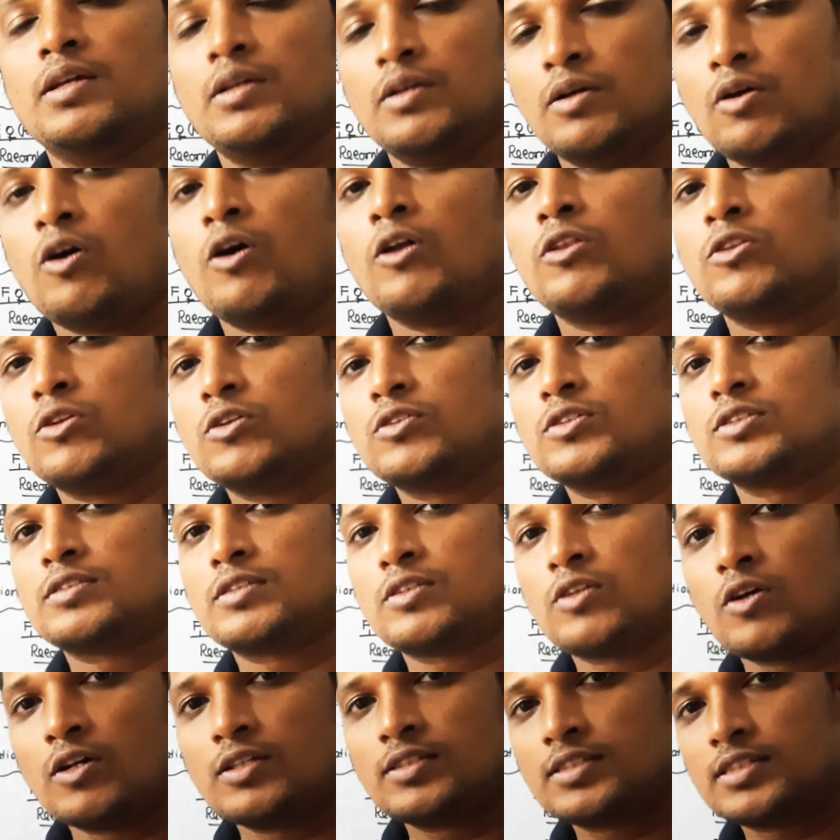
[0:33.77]
all those
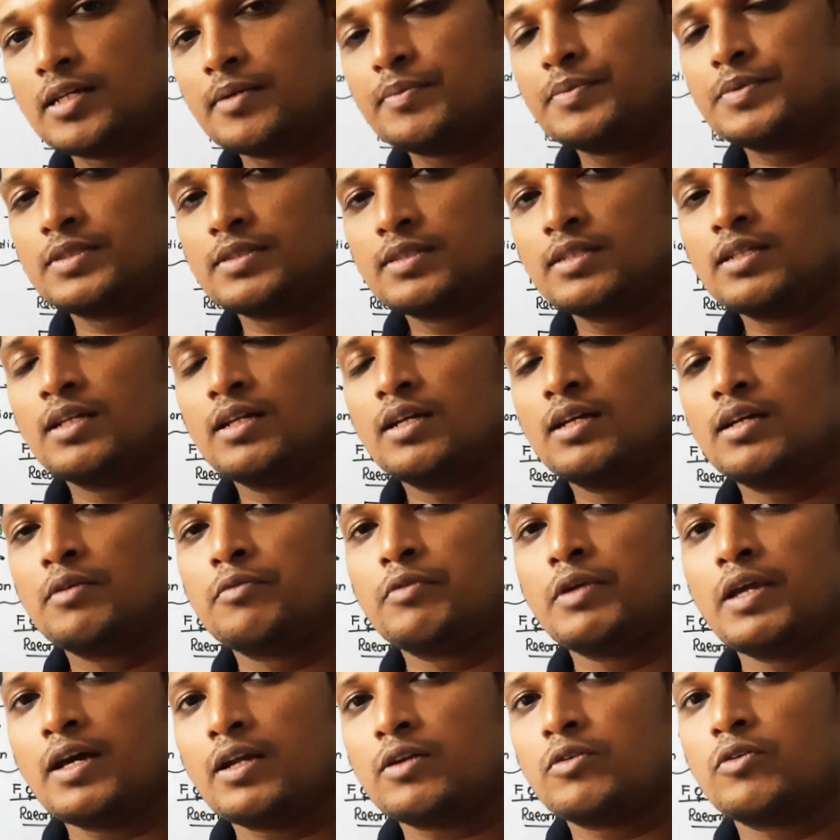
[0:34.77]
concepts
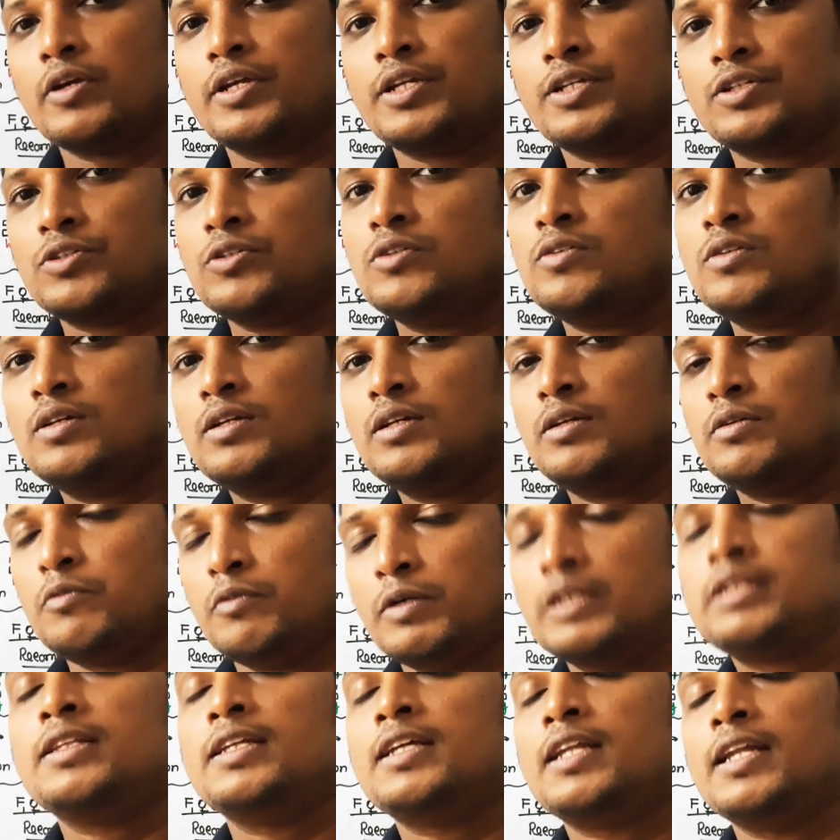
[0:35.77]
we are going to,
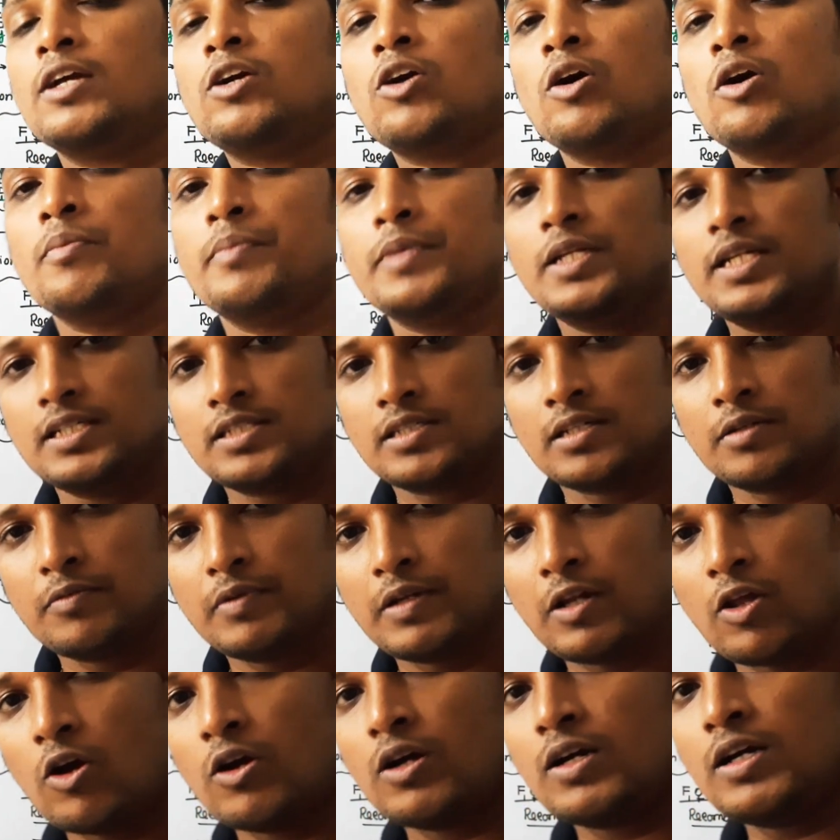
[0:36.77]
when the recombination
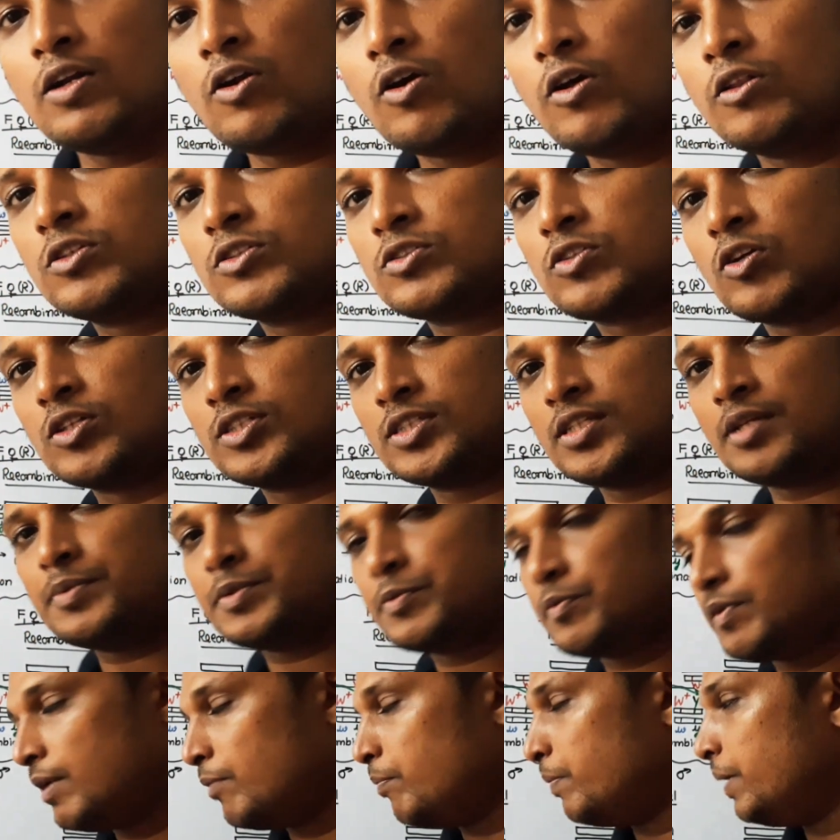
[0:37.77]
will occur, all those
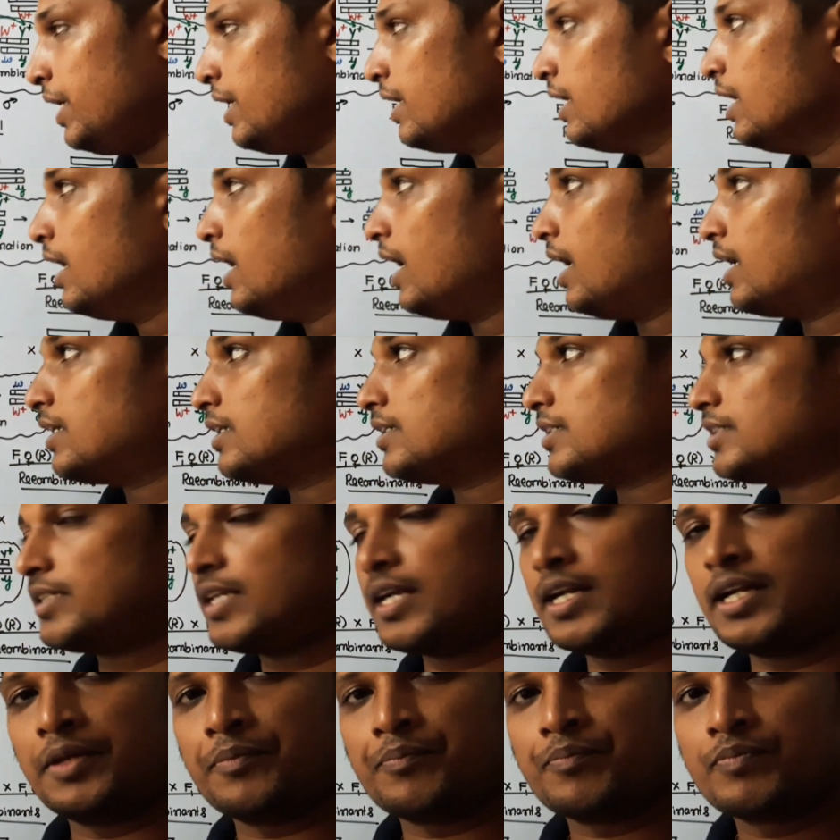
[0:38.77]
concepts will be
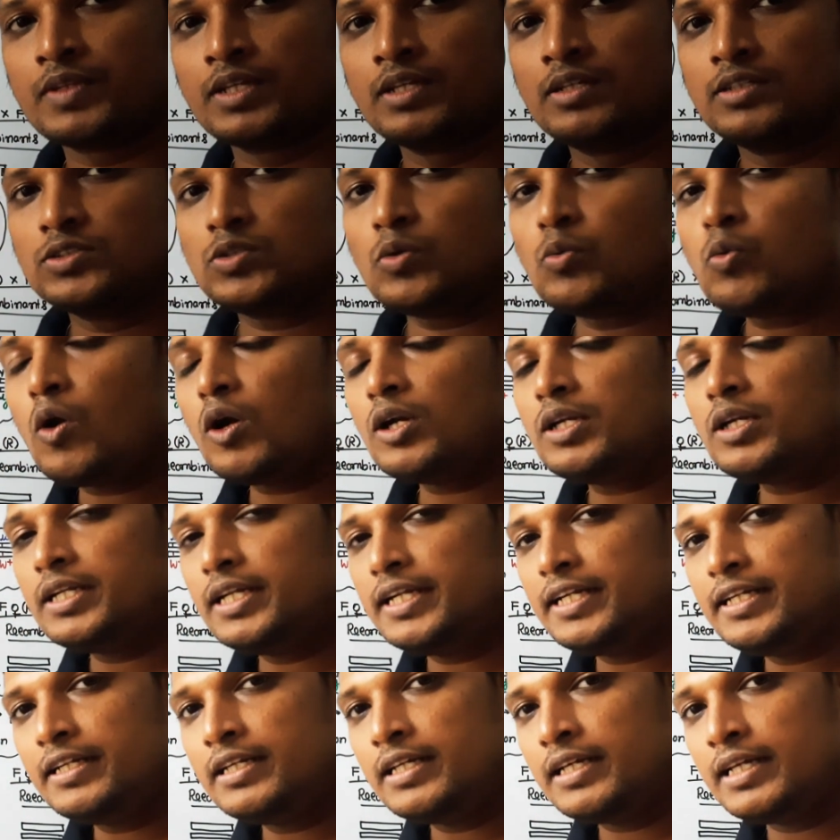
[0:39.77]
understanding. So what
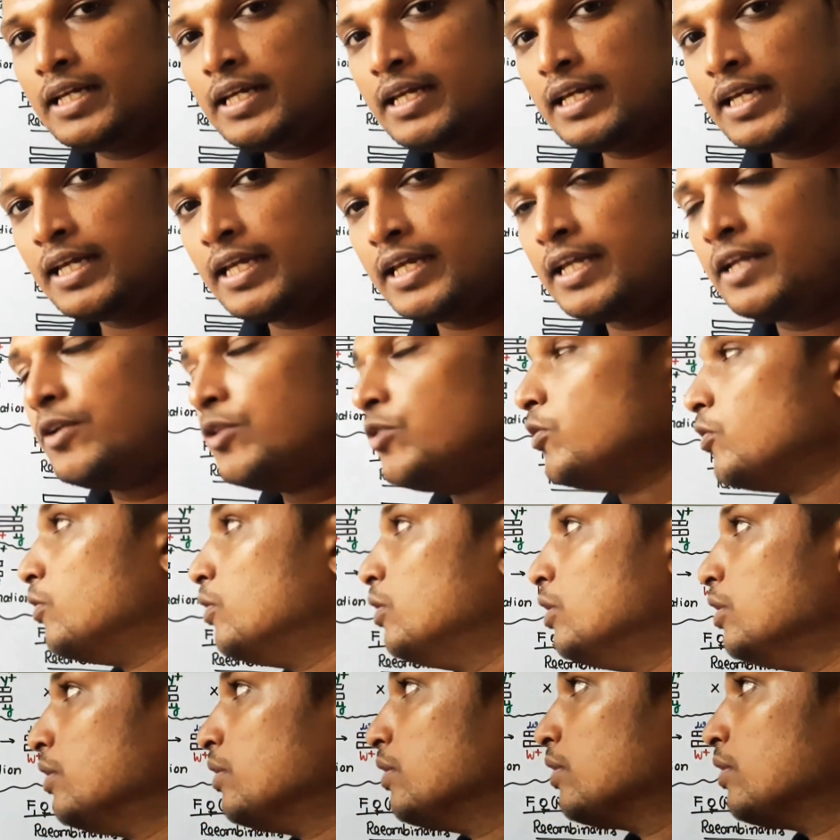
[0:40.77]
did he do?